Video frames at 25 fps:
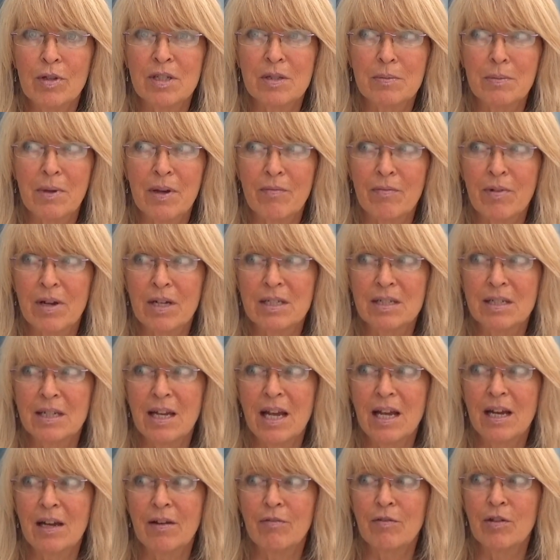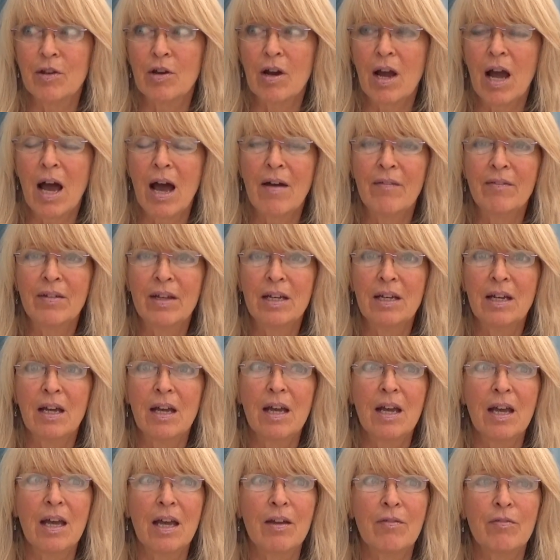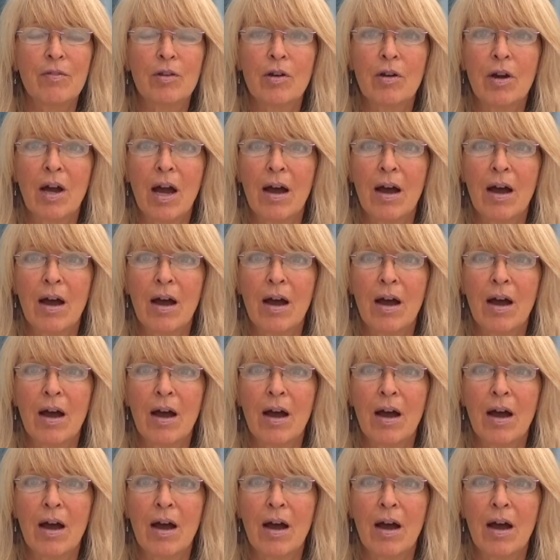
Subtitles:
This might resonate. If you're